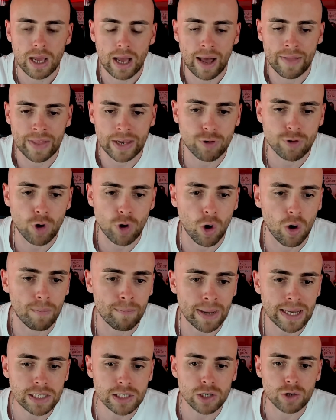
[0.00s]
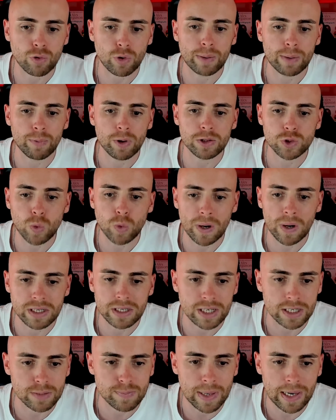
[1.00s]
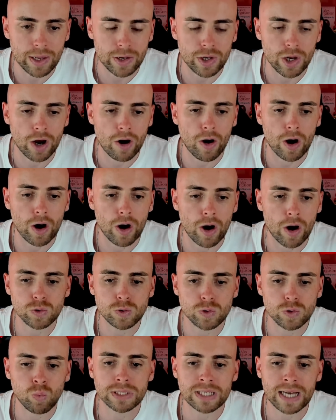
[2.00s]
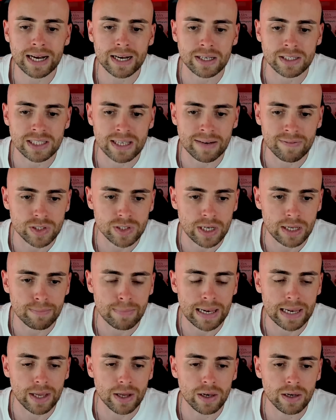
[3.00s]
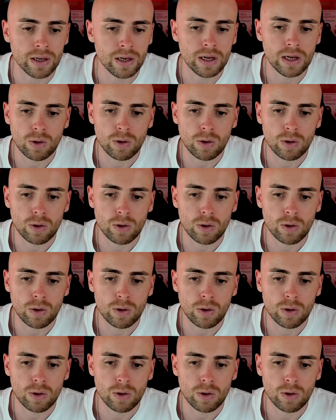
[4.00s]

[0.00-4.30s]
And then you've got Mason Greenwood, 26 million euros. Wan-Bissaka, 17 million.